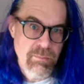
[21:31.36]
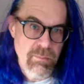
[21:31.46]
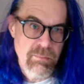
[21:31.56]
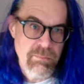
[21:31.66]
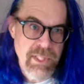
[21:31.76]

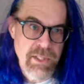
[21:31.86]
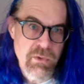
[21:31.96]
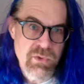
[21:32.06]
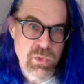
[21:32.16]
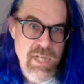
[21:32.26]

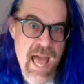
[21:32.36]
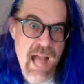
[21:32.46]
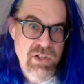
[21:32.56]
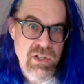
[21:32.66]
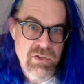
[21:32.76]
Meno's
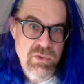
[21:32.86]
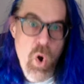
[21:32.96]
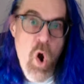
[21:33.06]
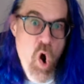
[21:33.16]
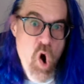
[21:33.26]
reaction to
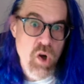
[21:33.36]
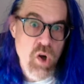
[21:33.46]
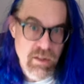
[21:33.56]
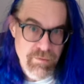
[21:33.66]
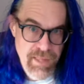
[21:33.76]

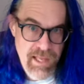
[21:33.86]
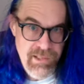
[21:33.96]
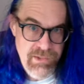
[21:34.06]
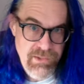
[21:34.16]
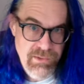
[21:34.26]
all of
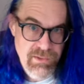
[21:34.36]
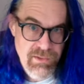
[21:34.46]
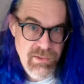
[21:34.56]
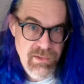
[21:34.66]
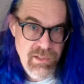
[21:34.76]
that.
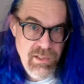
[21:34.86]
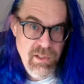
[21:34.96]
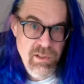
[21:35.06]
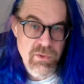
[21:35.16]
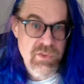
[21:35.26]

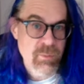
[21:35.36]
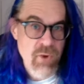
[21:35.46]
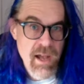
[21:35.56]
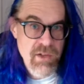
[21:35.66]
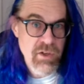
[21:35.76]
There's some
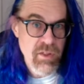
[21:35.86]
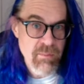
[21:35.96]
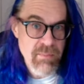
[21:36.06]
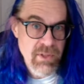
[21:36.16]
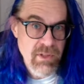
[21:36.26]
reaction in the
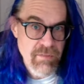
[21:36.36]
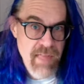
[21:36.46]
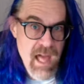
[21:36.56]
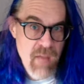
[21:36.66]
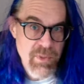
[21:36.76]
middle of
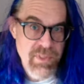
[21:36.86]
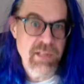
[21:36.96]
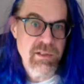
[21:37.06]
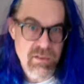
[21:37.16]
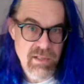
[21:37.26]
that, but
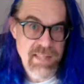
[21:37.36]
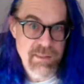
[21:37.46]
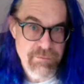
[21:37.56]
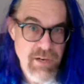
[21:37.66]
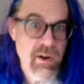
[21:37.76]
then at the
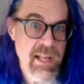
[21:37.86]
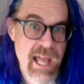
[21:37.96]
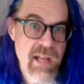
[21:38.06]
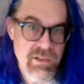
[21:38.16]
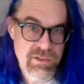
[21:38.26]
very
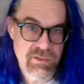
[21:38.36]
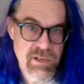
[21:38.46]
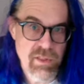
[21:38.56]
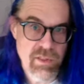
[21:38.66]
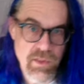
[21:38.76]
end, right,
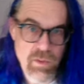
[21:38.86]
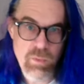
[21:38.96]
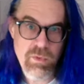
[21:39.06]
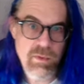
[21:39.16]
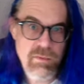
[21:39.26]

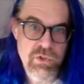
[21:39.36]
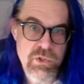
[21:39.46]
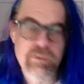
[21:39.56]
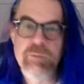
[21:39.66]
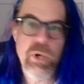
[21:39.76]
the
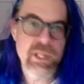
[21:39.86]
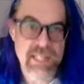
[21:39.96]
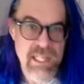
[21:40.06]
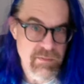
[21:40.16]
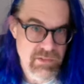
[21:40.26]
servant boy
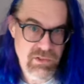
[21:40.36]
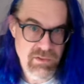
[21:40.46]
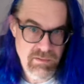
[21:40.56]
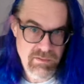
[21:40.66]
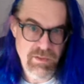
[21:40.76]
leaves.
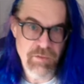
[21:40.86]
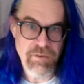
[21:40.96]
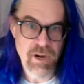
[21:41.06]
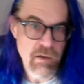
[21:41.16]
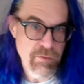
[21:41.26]
The
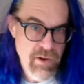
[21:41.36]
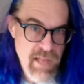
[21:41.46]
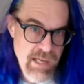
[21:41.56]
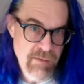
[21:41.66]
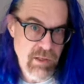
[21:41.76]
very, very
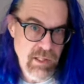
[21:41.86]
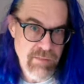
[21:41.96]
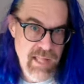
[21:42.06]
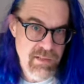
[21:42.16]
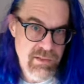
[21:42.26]
end of all of
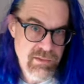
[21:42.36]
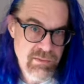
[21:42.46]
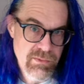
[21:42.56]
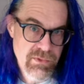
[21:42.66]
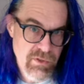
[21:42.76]
that
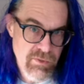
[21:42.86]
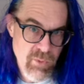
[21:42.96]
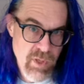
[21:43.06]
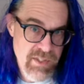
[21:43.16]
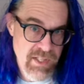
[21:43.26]
servant
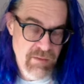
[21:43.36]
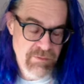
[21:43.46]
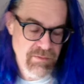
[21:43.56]
boy stuff.